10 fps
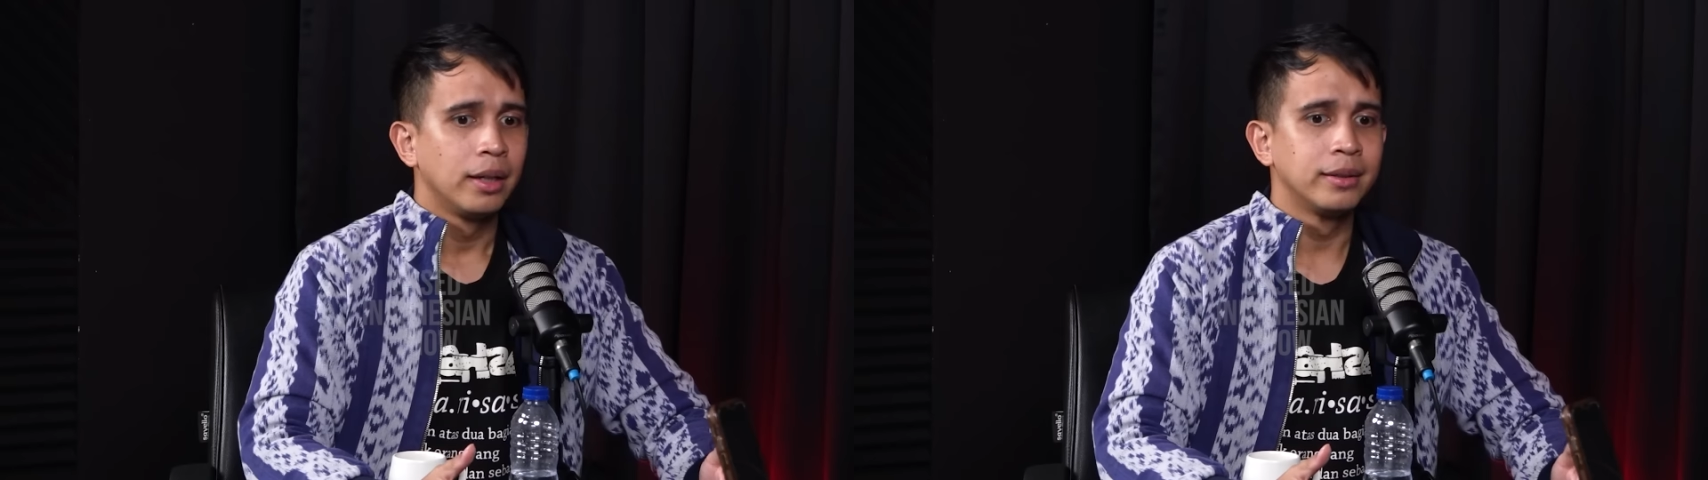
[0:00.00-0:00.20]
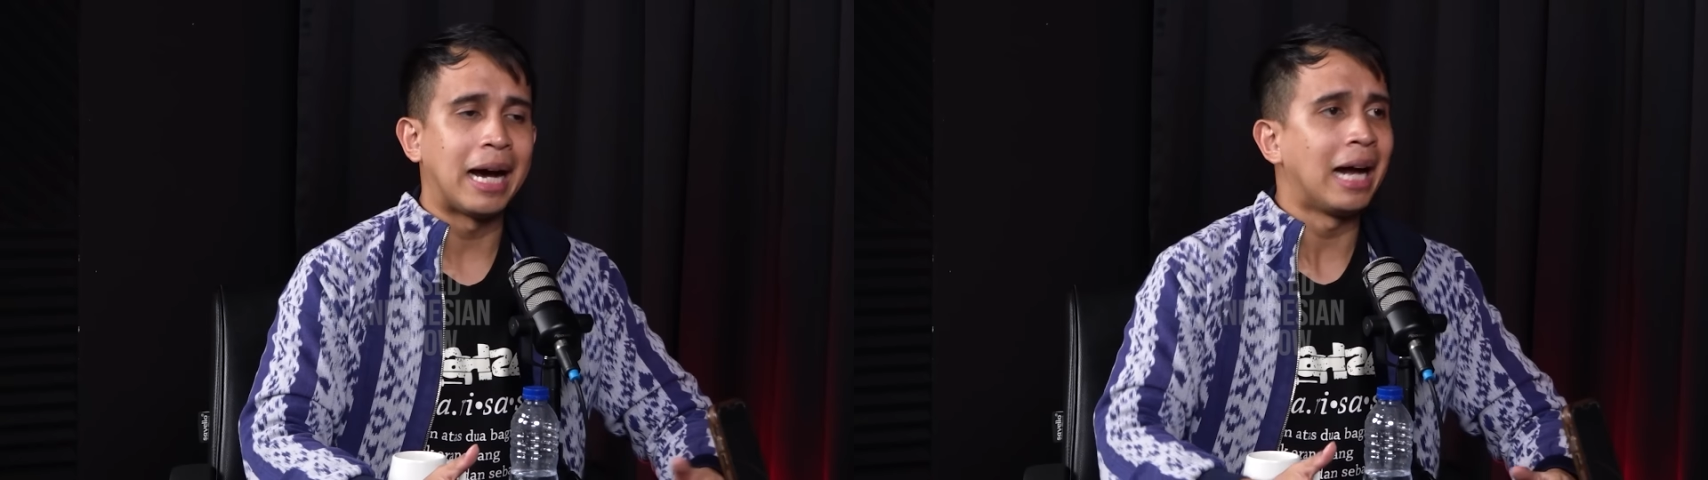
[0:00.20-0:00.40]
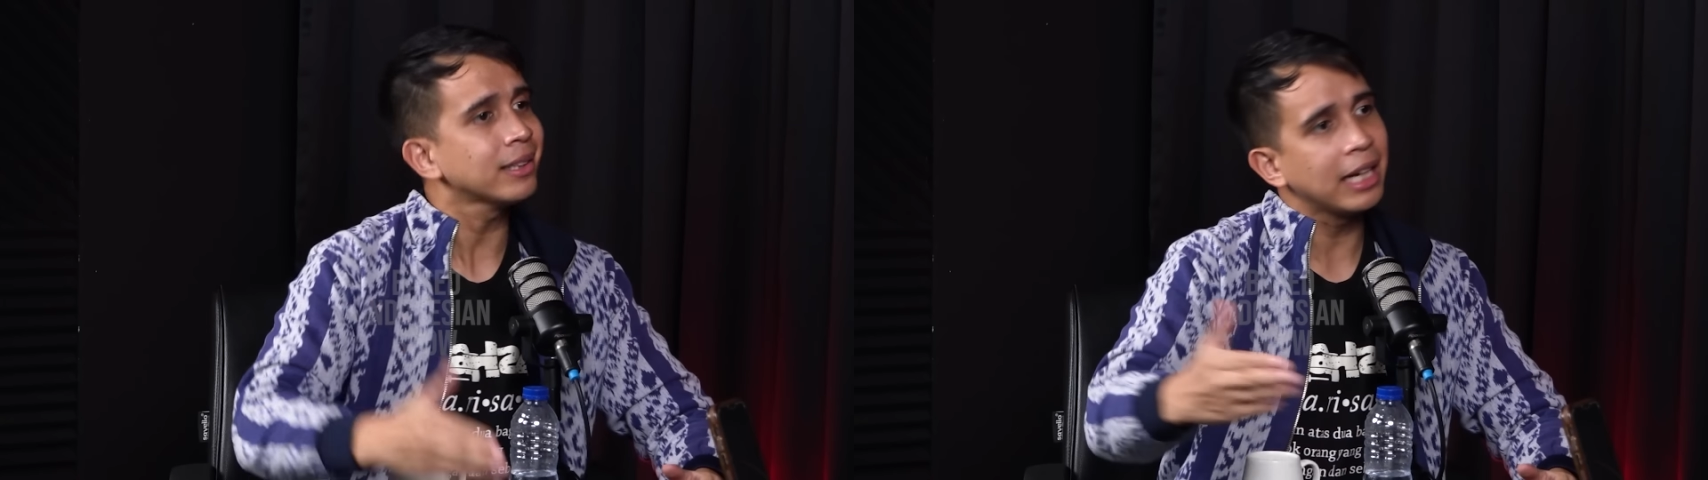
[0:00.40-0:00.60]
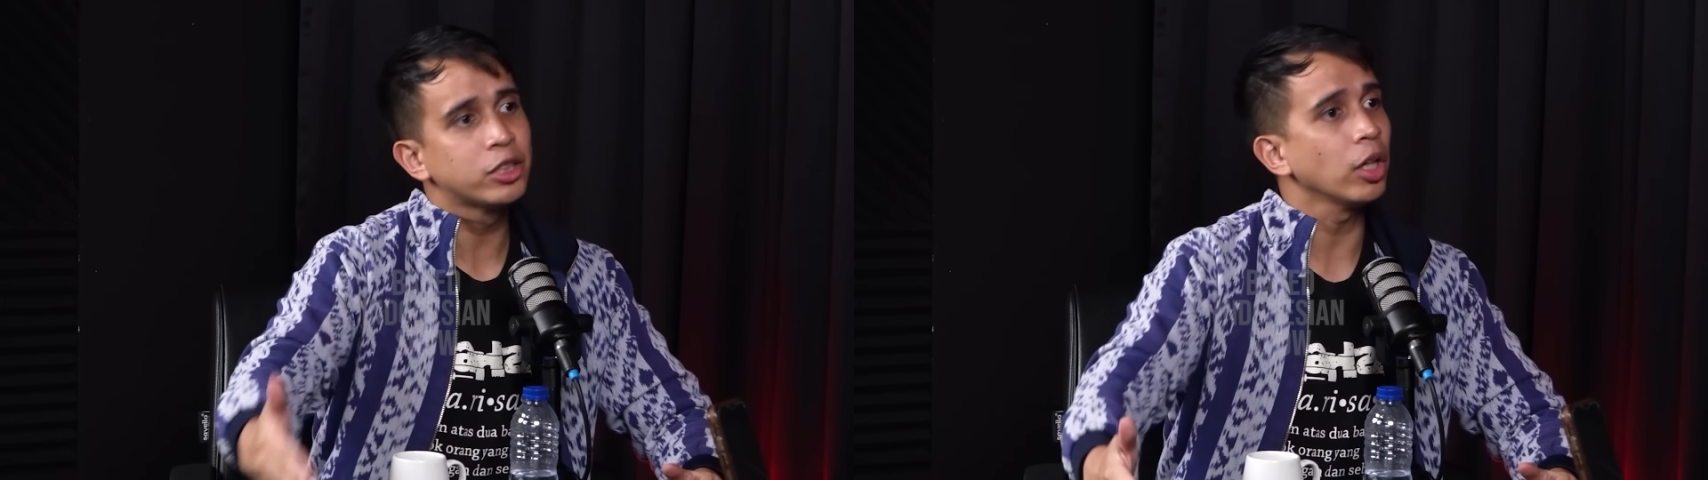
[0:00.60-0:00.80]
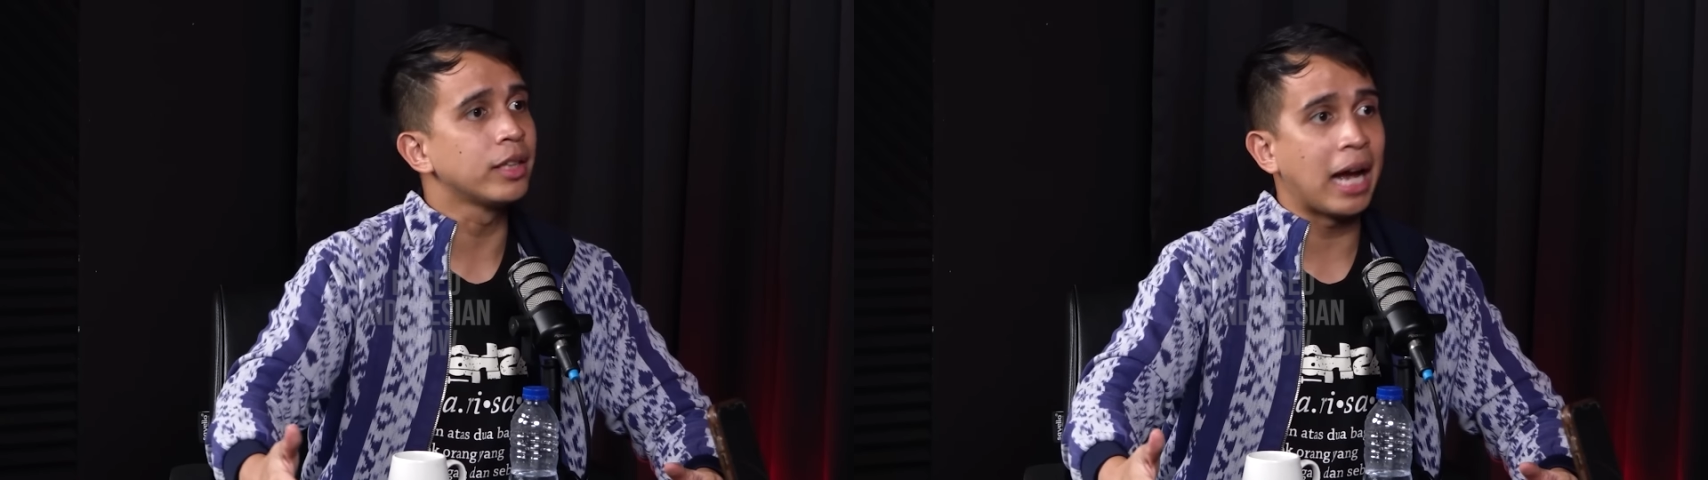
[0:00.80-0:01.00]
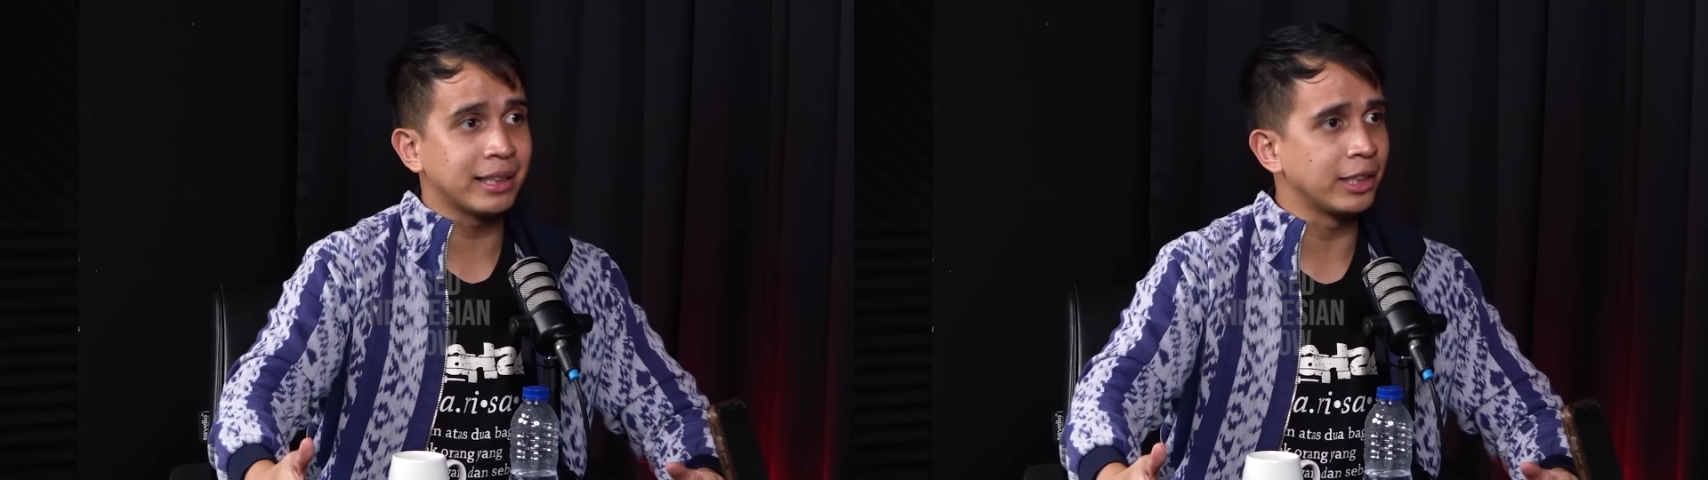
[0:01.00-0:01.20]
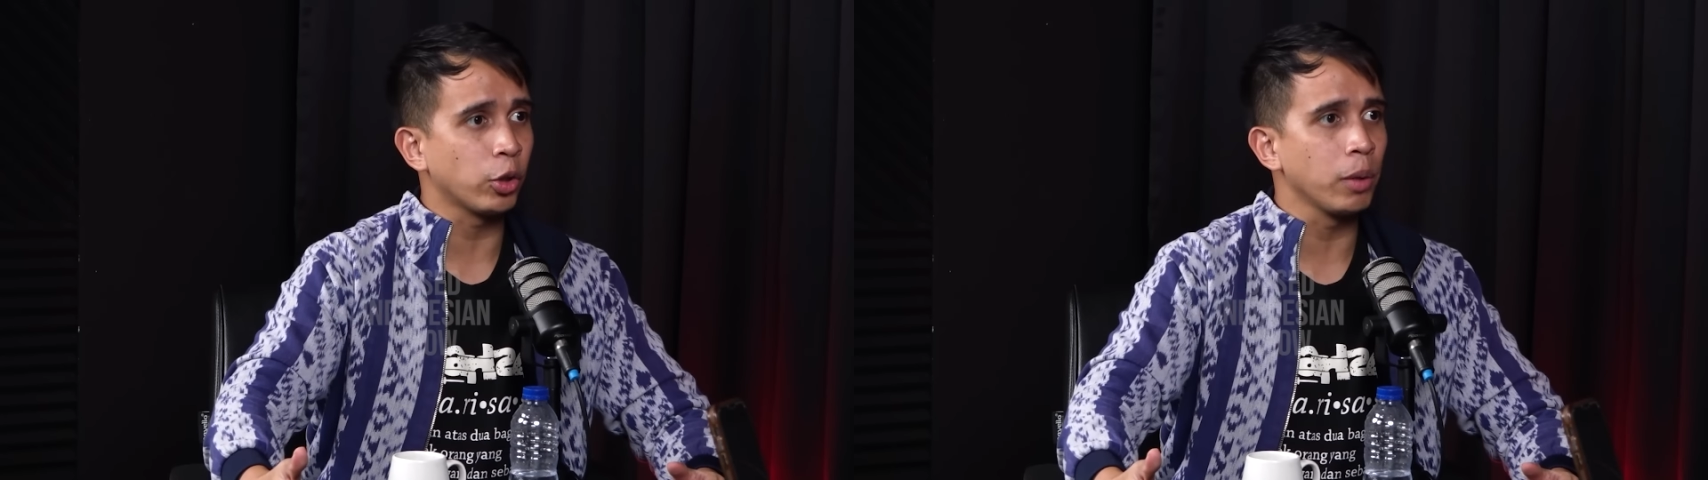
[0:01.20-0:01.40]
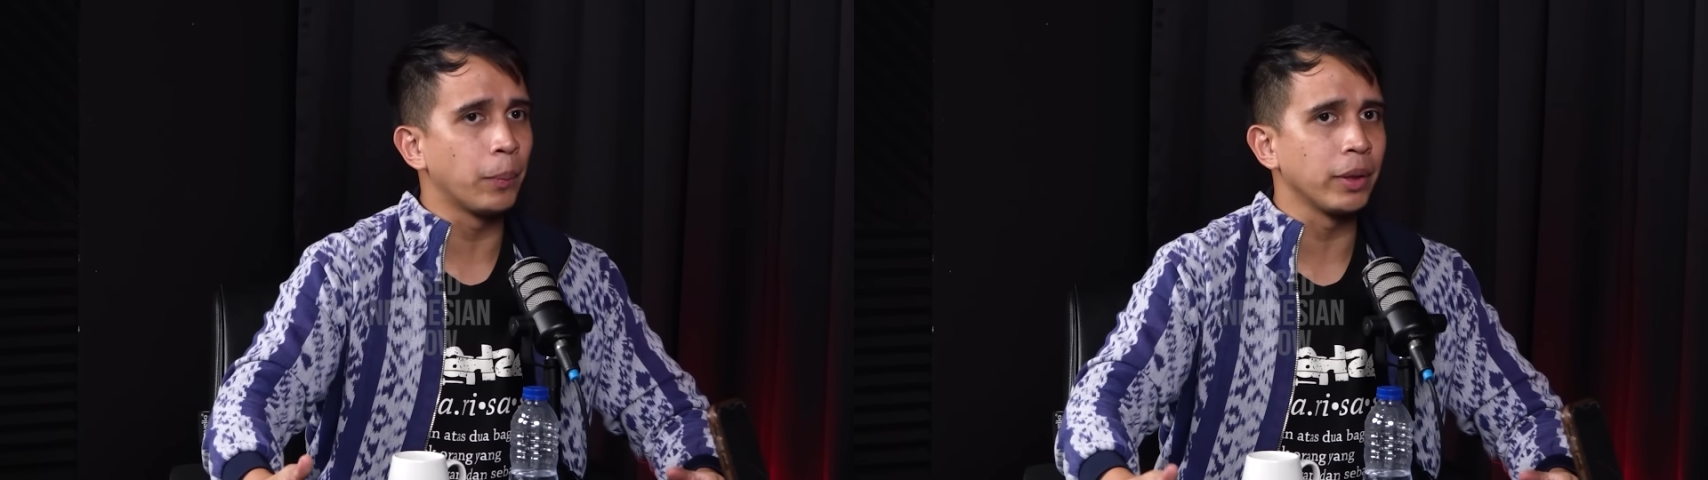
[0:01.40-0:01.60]
The
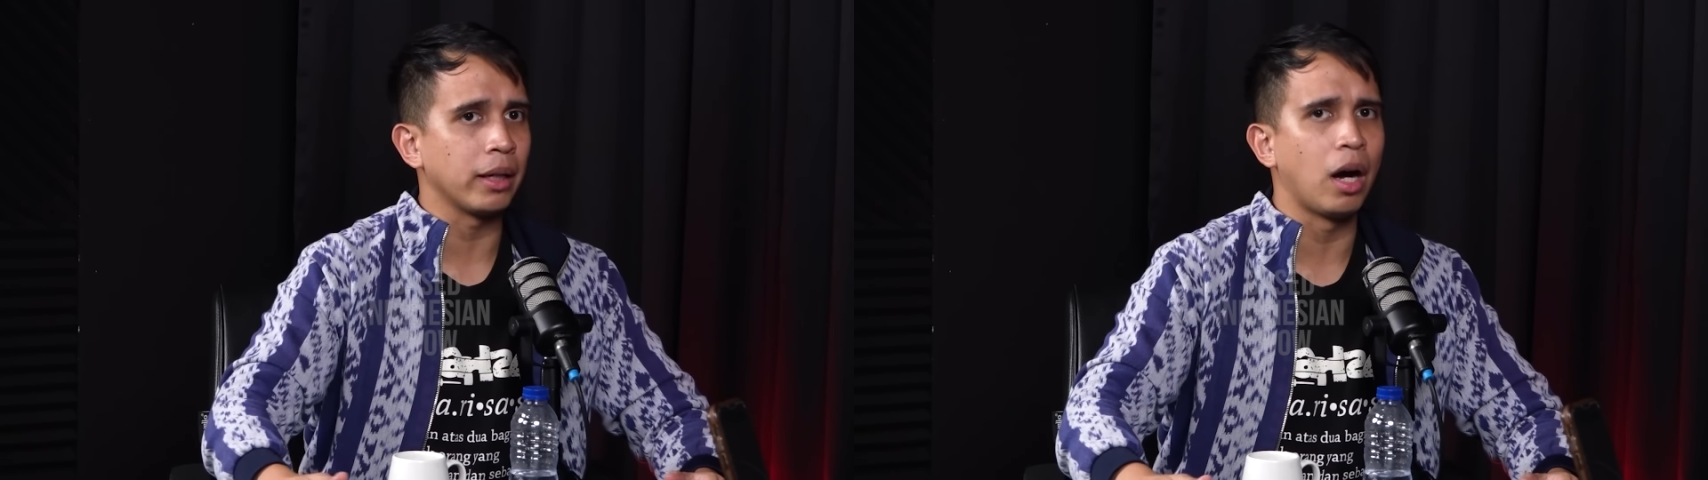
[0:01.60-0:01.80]
anti-Jokowi people are like,